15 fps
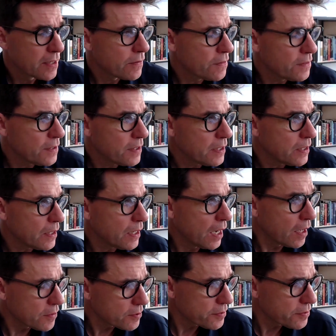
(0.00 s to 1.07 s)
The
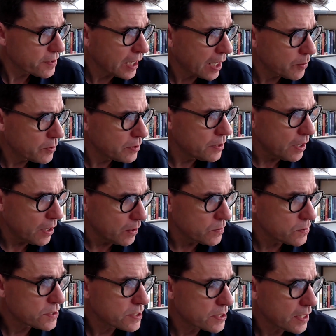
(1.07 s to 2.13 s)
other thing I would
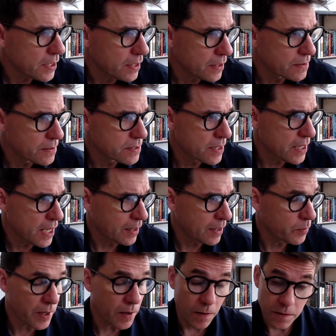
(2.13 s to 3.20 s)
note is that
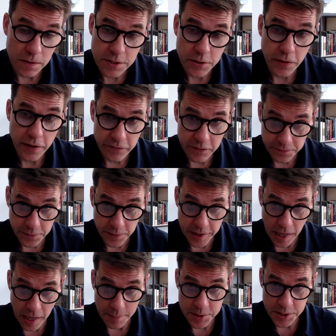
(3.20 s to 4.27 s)
we also have a free
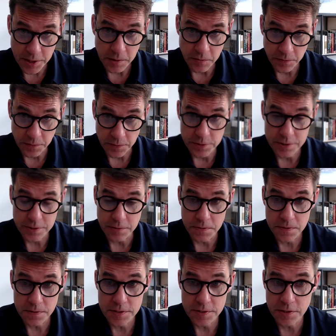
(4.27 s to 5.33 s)
option for
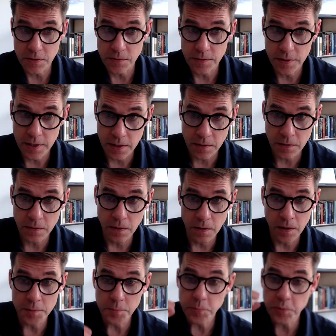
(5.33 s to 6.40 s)
students. So they're
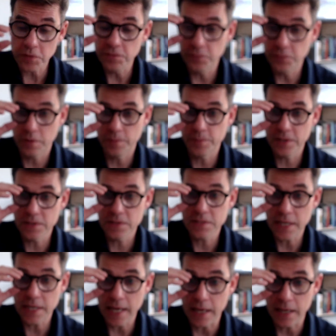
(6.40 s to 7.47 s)
on performance
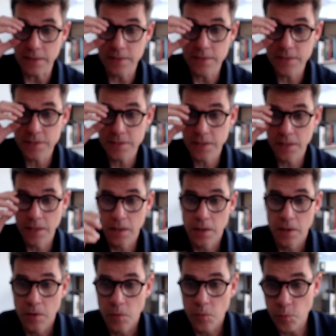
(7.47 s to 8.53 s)
days.
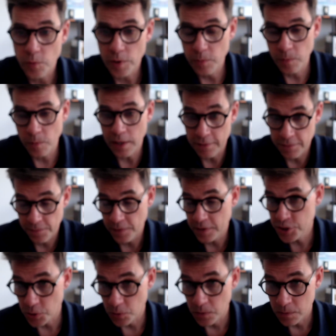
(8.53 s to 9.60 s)
If a
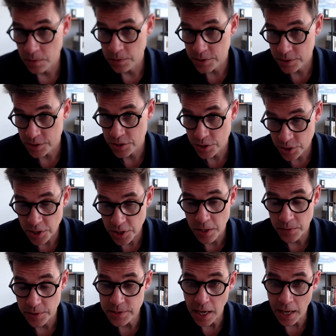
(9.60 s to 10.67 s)
show
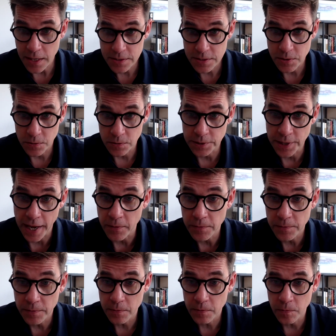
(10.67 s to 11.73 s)
is not sold
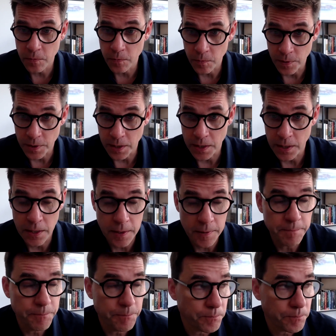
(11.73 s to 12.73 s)
out, we